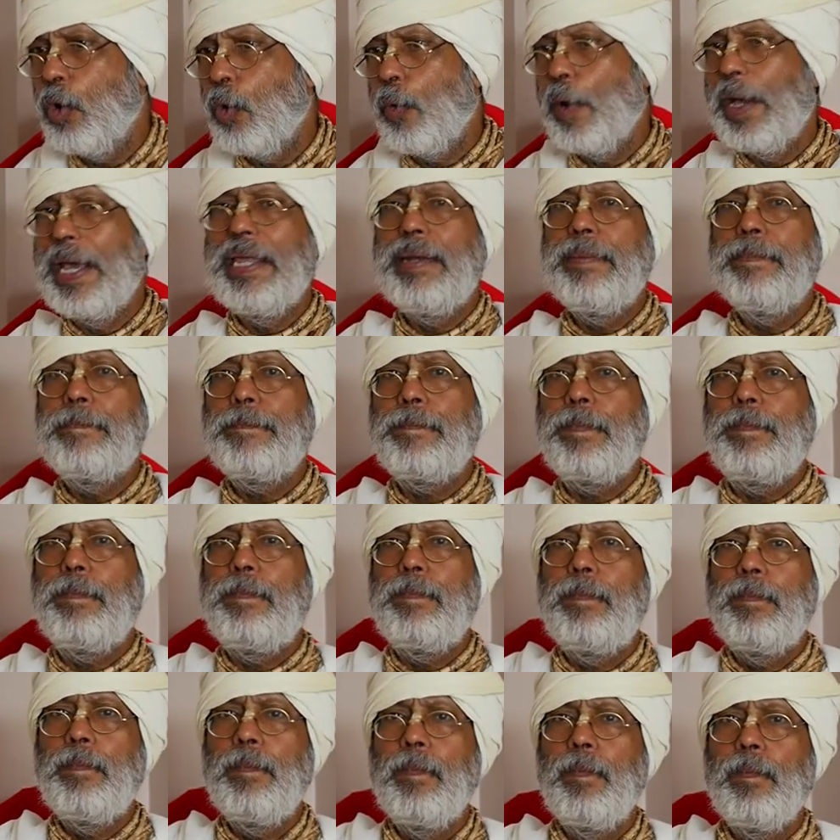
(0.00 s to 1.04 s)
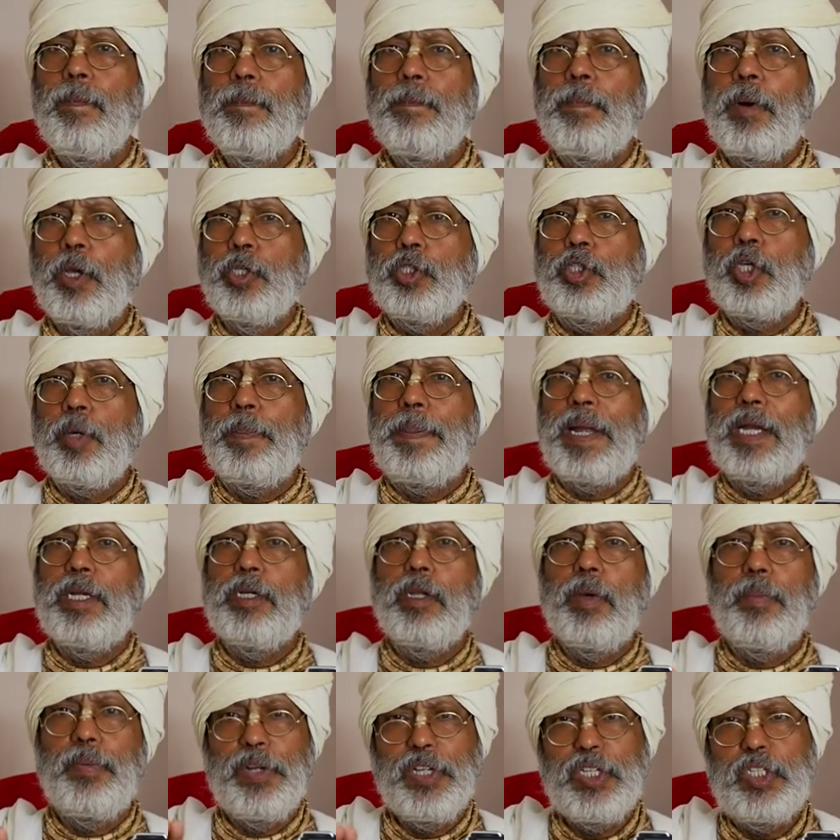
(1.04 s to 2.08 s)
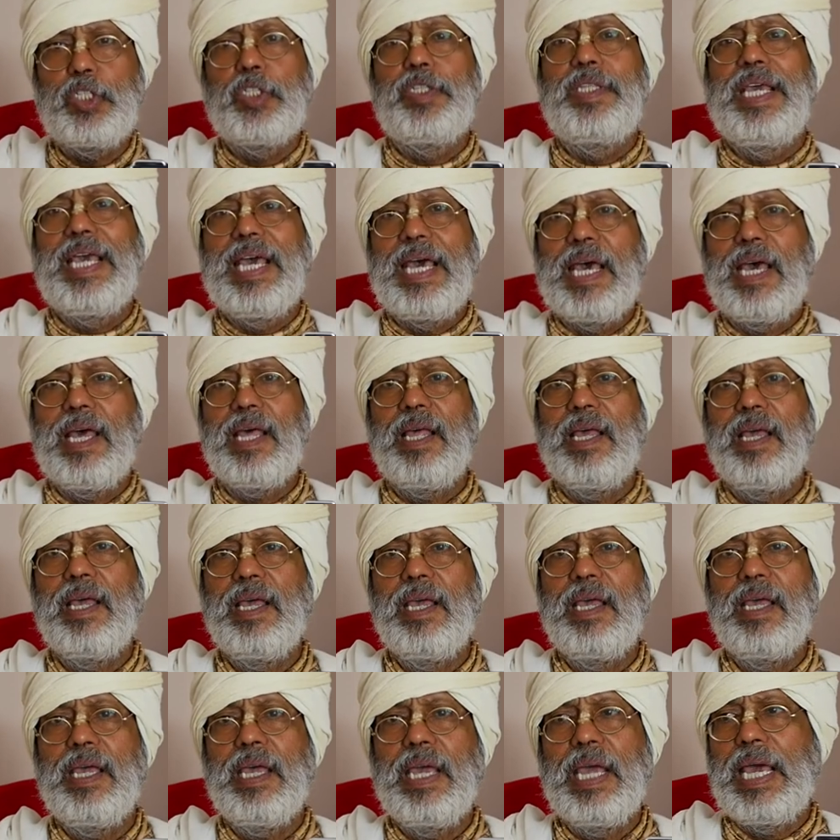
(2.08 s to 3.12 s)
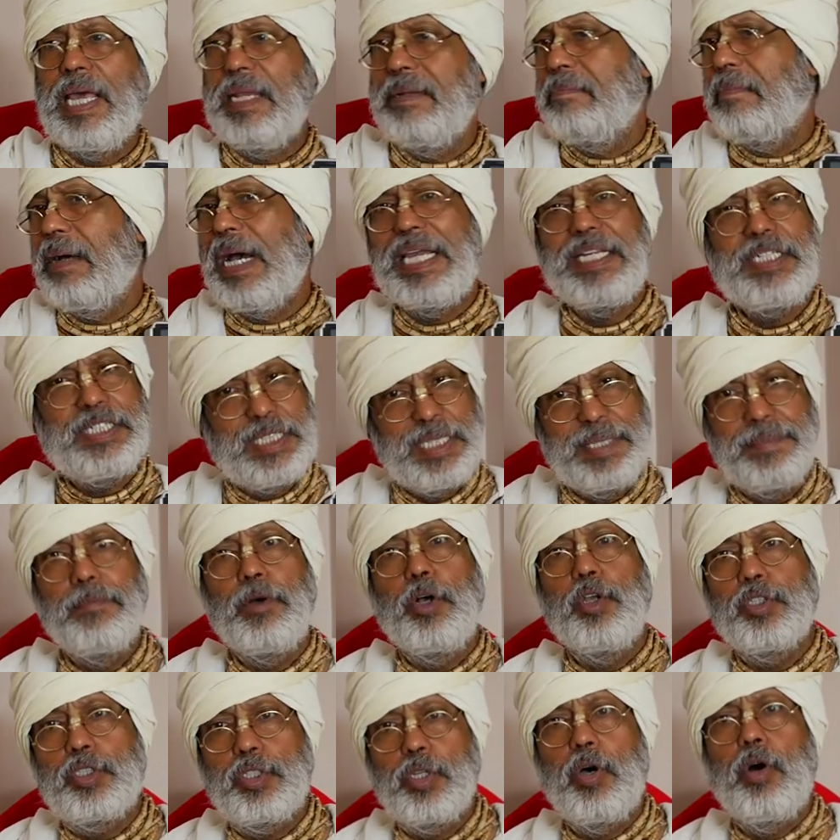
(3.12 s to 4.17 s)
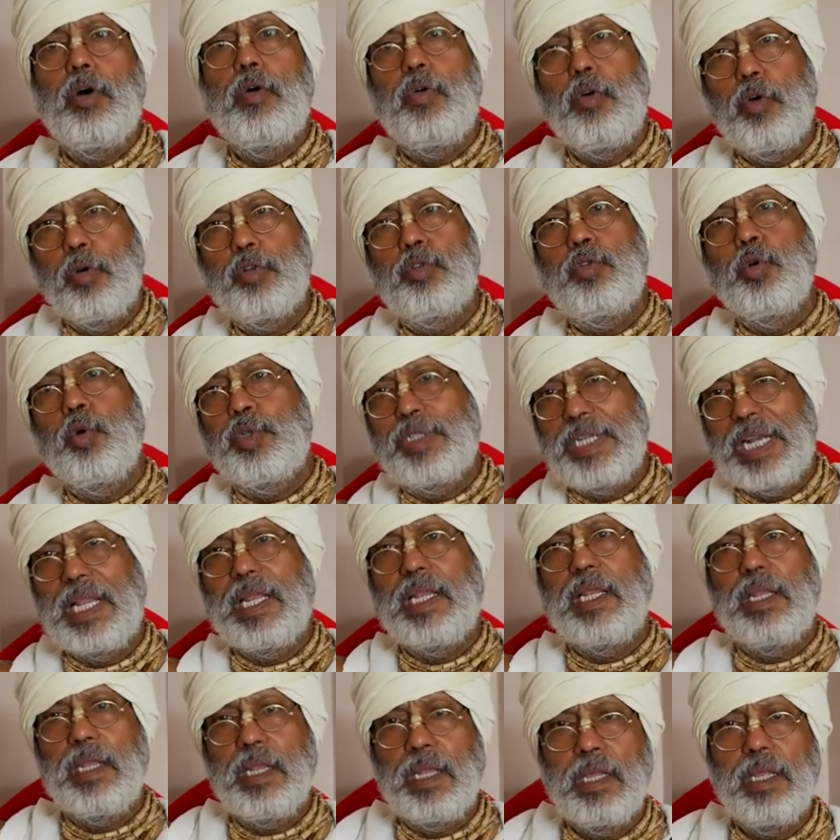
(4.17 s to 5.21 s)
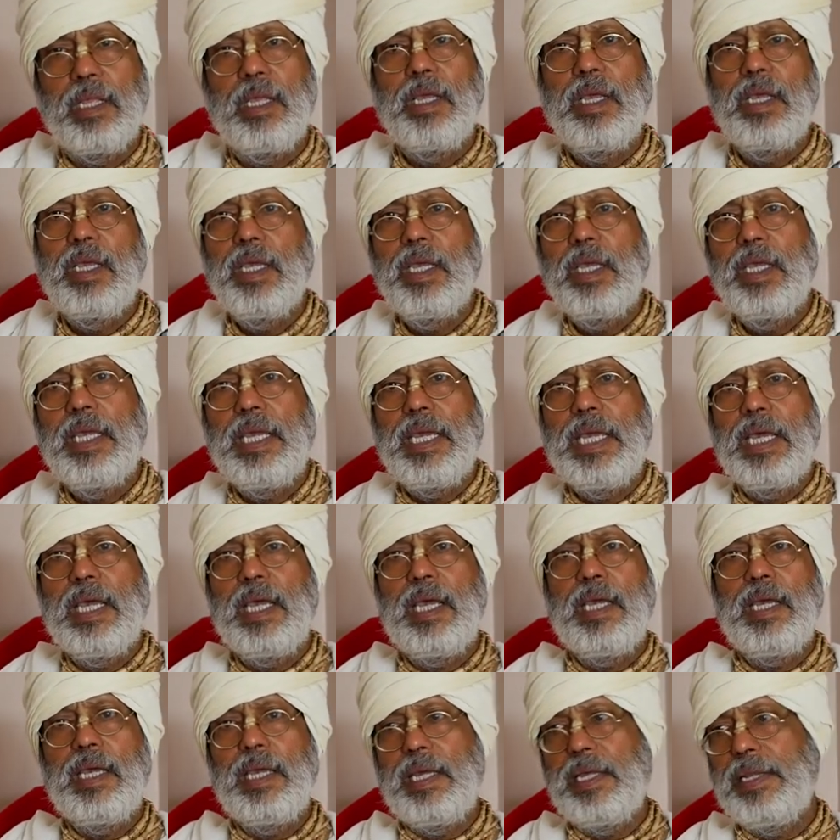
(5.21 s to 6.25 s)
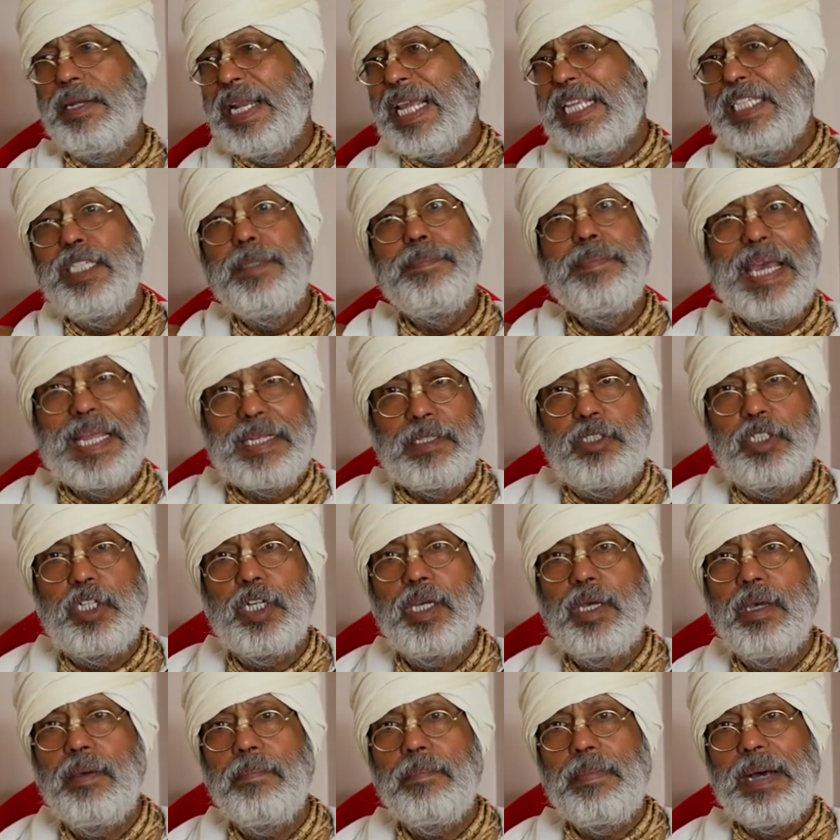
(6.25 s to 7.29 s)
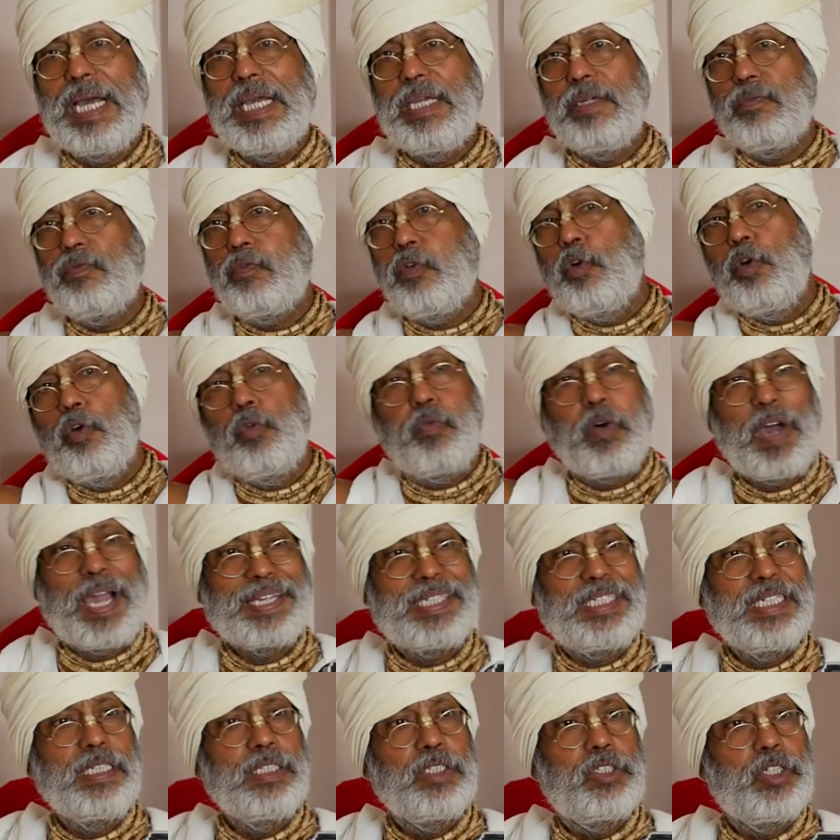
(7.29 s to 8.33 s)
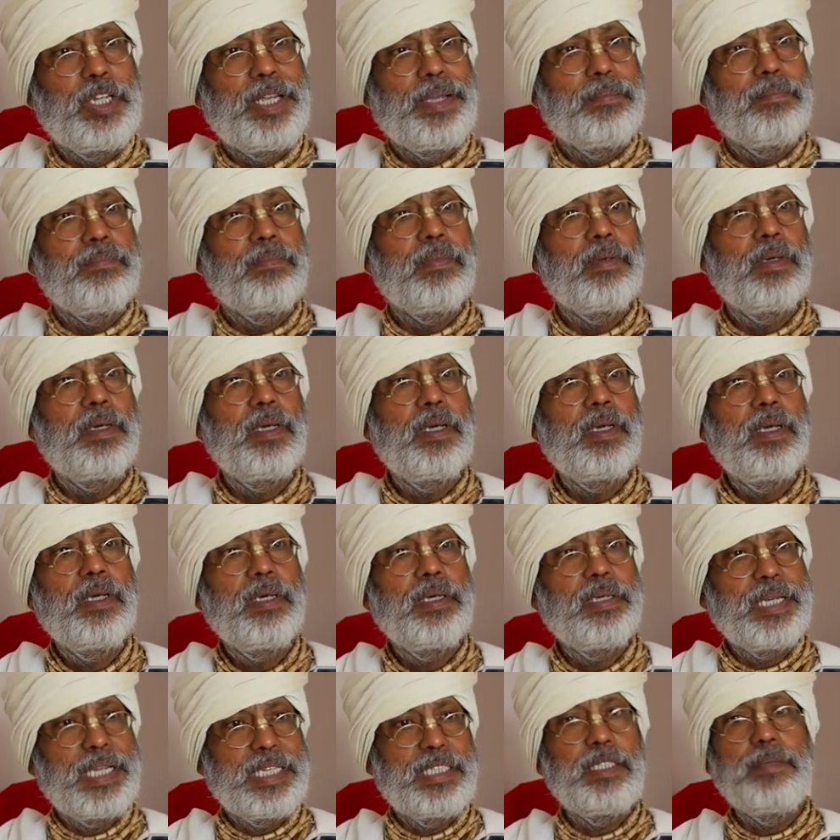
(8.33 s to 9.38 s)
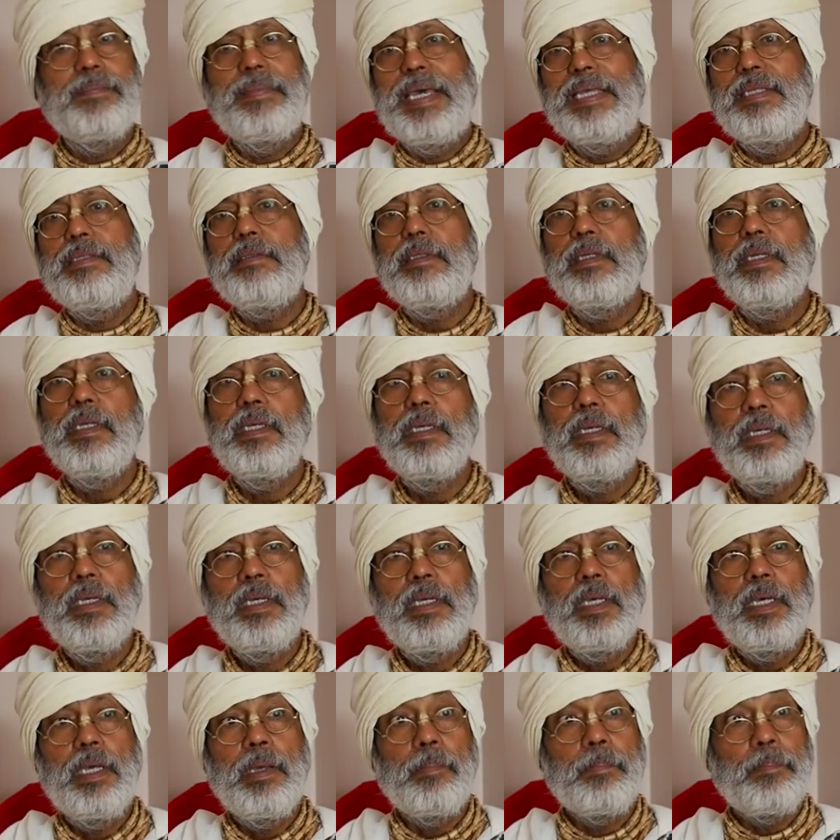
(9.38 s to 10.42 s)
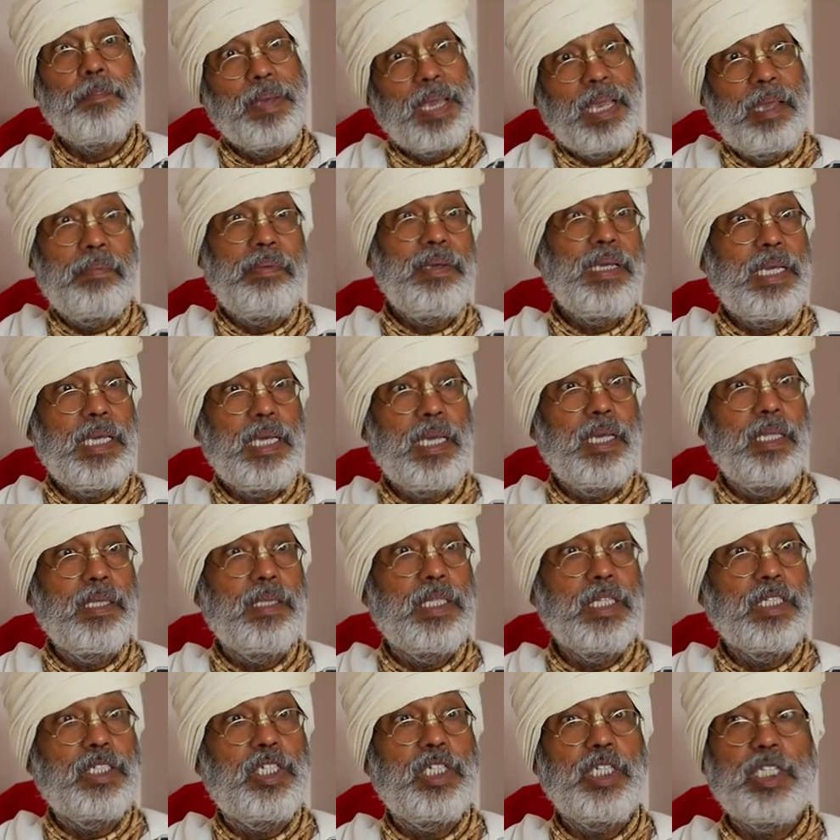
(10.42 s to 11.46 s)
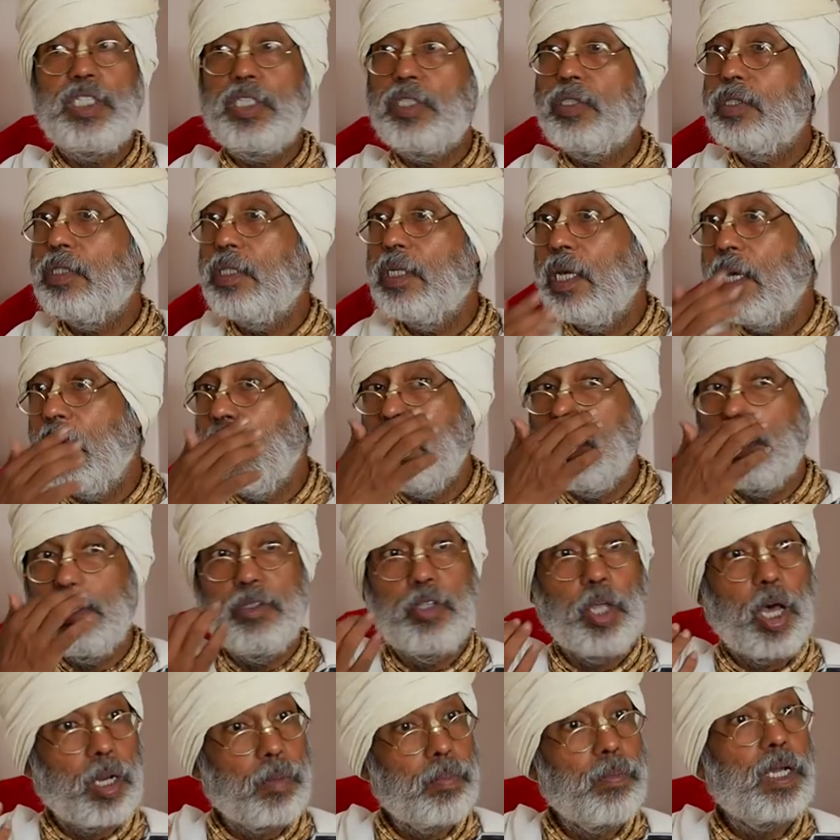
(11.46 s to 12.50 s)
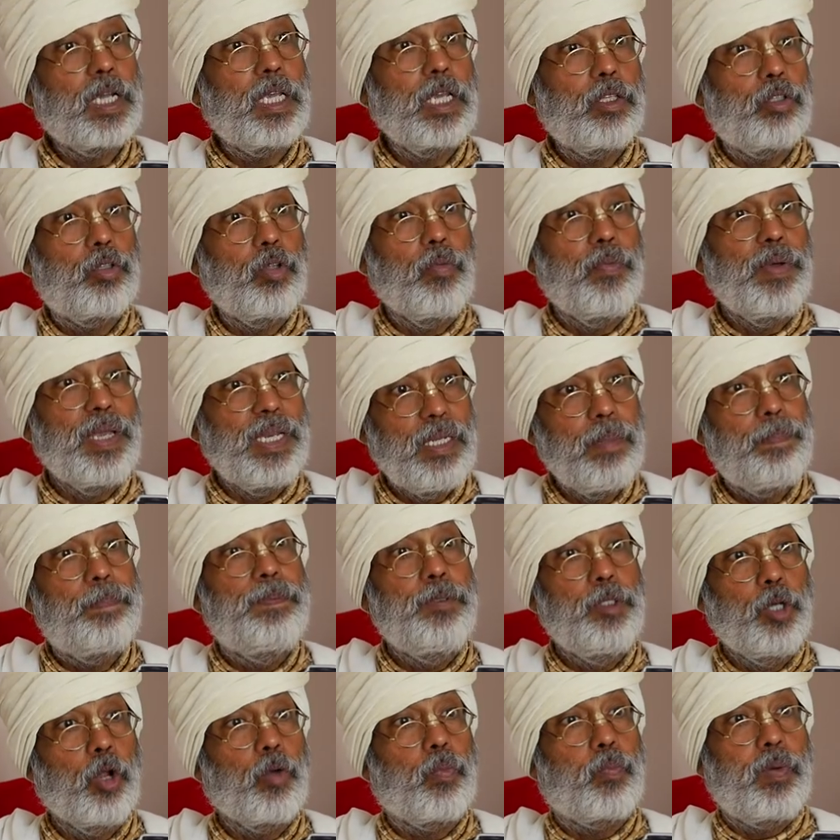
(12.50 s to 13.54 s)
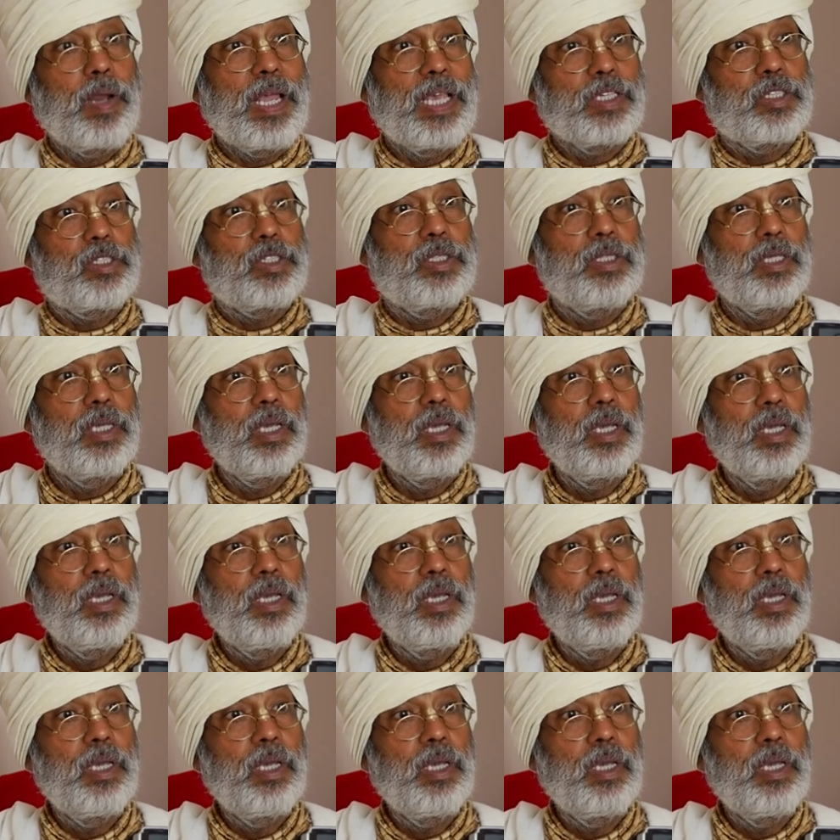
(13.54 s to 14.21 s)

when Pancha Pandav reached there, and my team also, total eh, eh, regiment, my full fighting team, regiment, maybe this is Dharmaketta, very pure place.